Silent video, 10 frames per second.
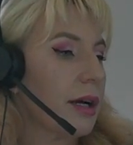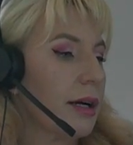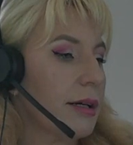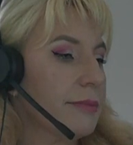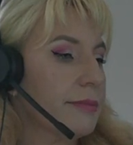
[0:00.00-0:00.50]

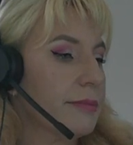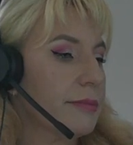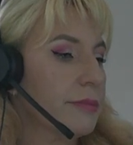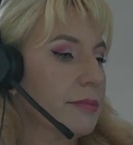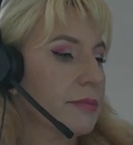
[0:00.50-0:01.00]

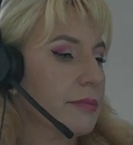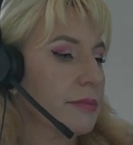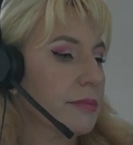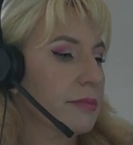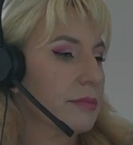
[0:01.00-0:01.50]

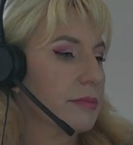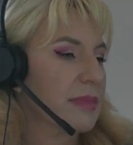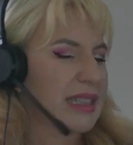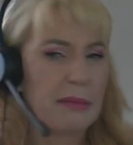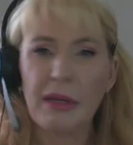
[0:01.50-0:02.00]

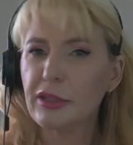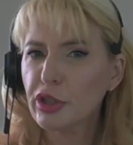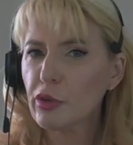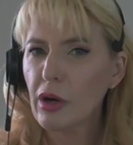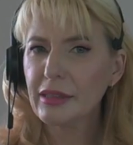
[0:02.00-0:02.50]
something that's
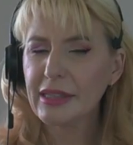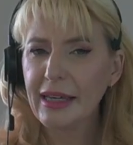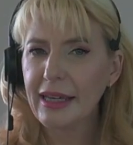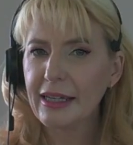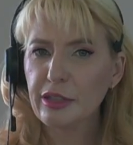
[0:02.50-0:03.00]
too hot to
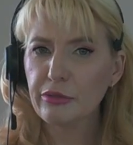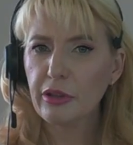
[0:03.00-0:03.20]
handle.